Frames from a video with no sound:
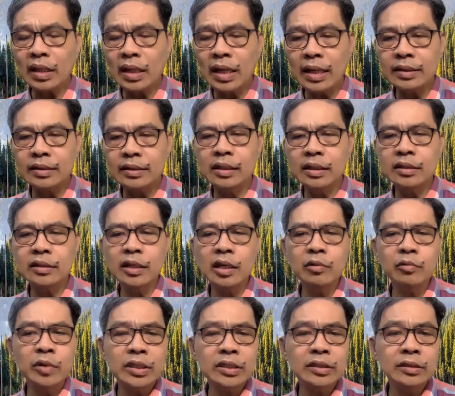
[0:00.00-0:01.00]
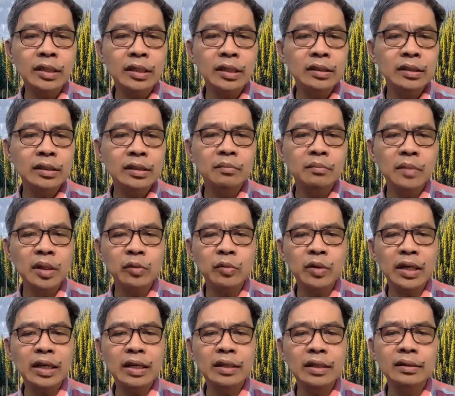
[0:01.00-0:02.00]
has distinguished
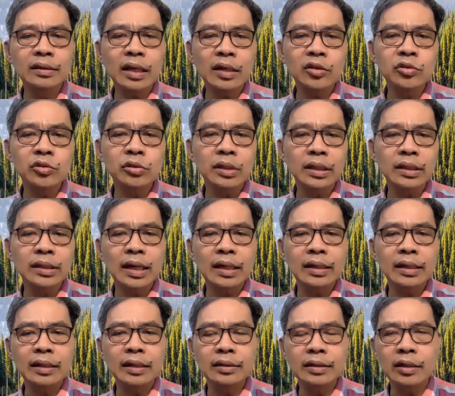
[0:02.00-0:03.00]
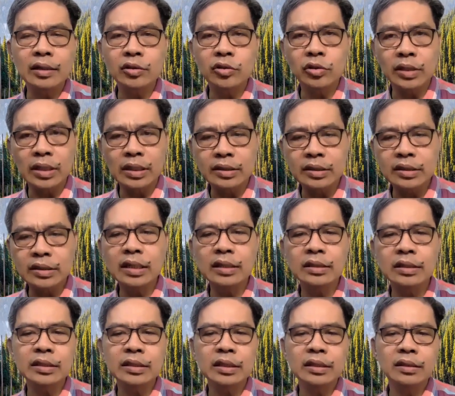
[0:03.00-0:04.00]
between intentional and unintentional
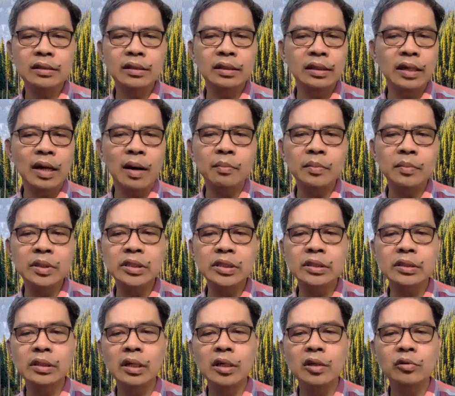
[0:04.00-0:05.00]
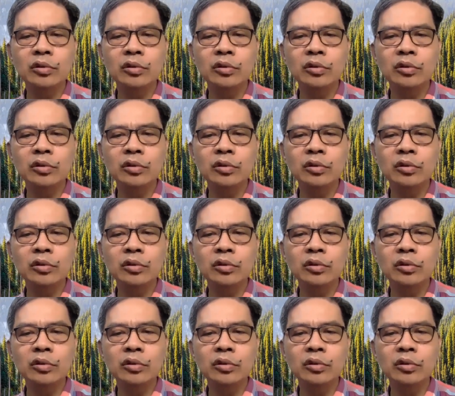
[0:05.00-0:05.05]
sins in Numbers